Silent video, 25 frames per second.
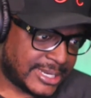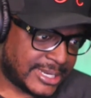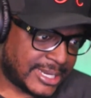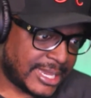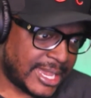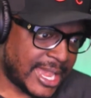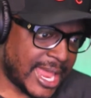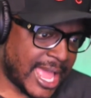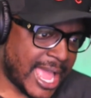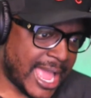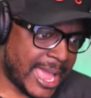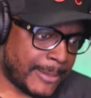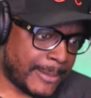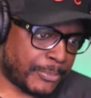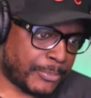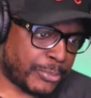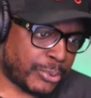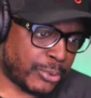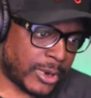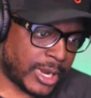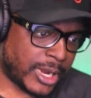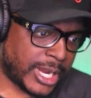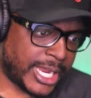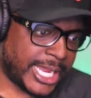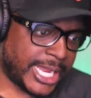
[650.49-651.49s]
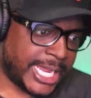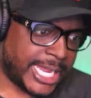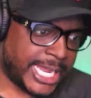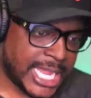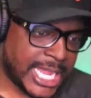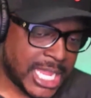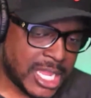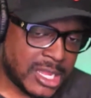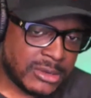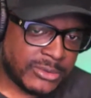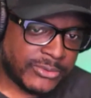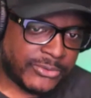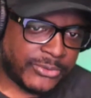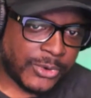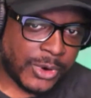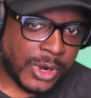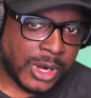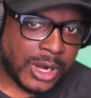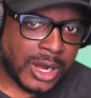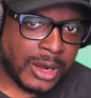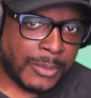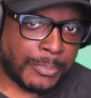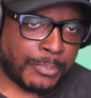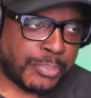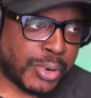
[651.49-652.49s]
not pray for
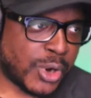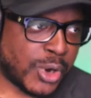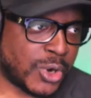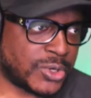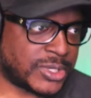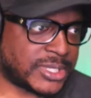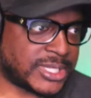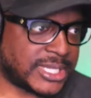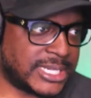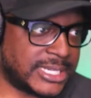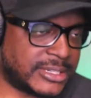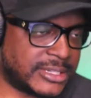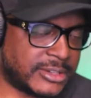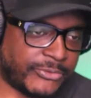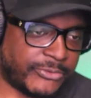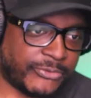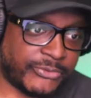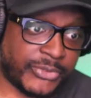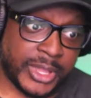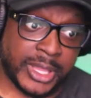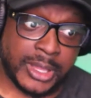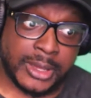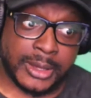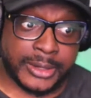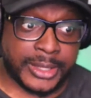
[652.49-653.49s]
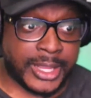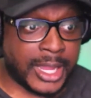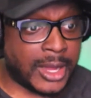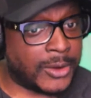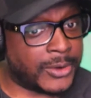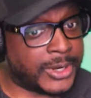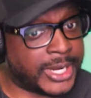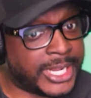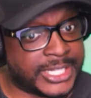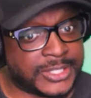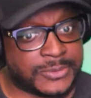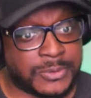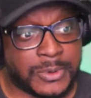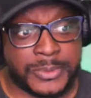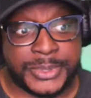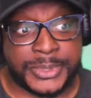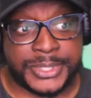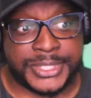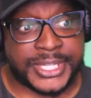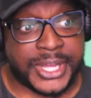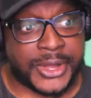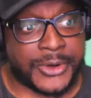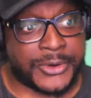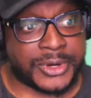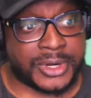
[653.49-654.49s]
a person to fail. Y'all, that's what we're
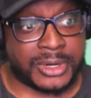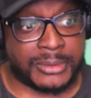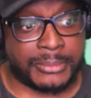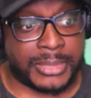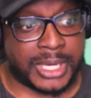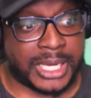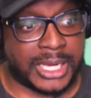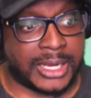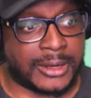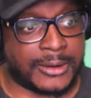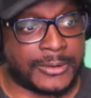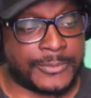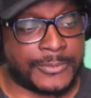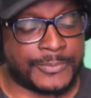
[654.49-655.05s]
talking about.